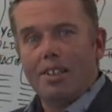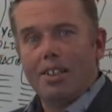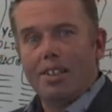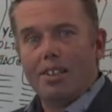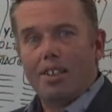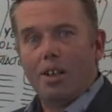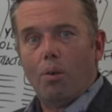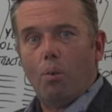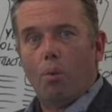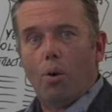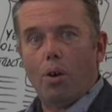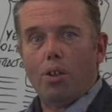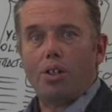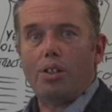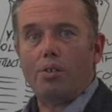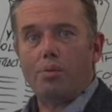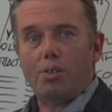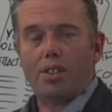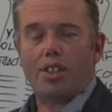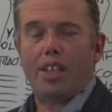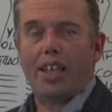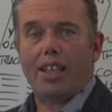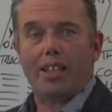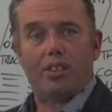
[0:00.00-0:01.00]
that what you
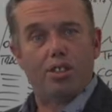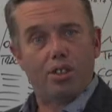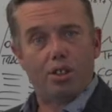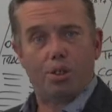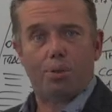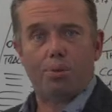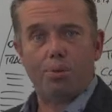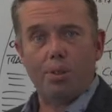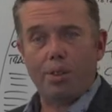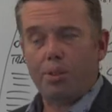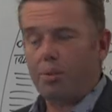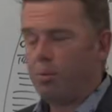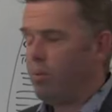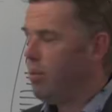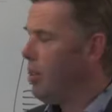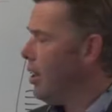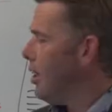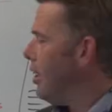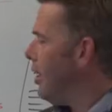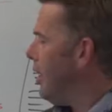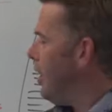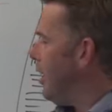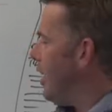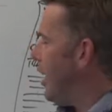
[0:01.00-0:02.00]
say is true,
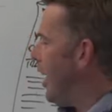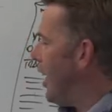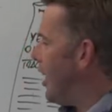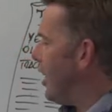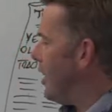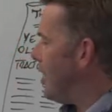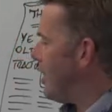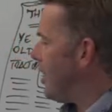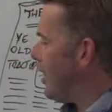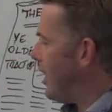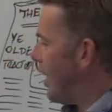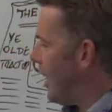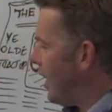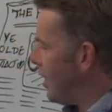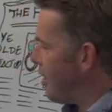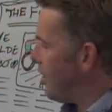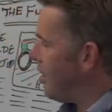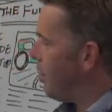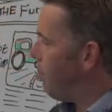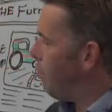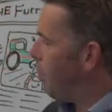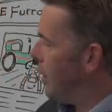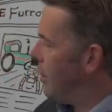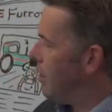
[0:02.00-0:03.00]
And it starts
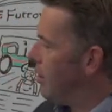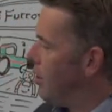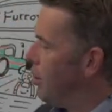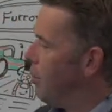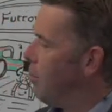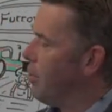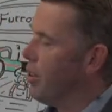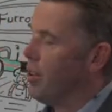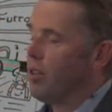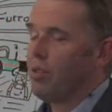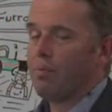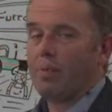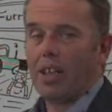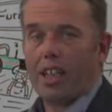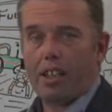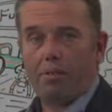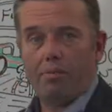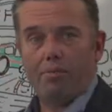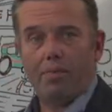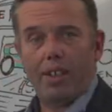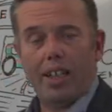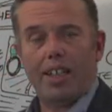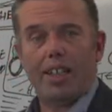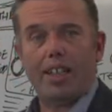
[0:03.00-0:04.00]
to build up those
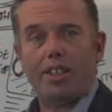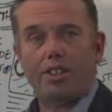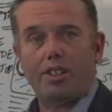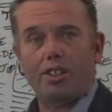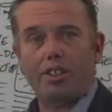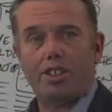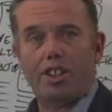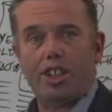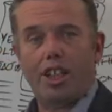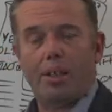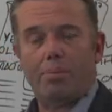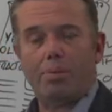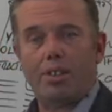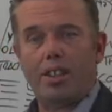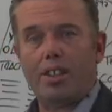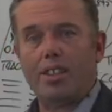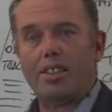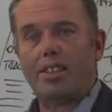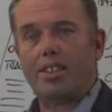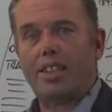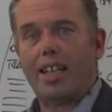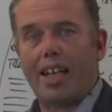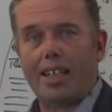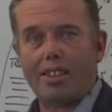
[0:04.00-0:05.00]
relationships, and it
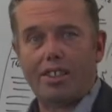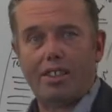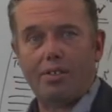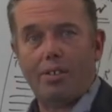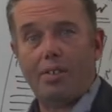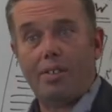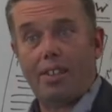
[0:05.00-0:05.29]
starts to